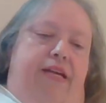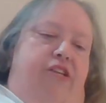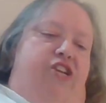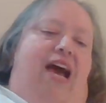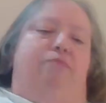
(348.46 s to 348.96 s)

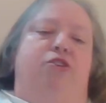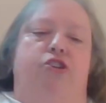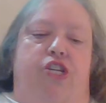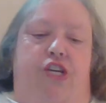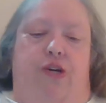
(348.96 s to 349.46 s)
Chapter
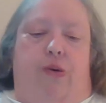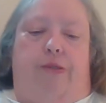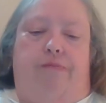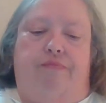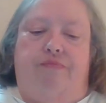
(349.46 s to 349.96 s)
2
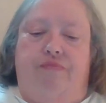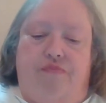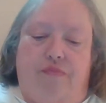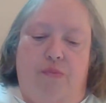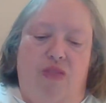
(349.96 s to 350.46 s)

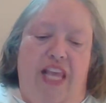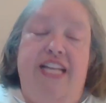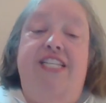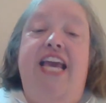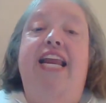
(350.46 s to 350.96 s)

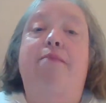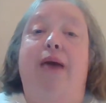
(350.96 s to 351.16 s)
Danny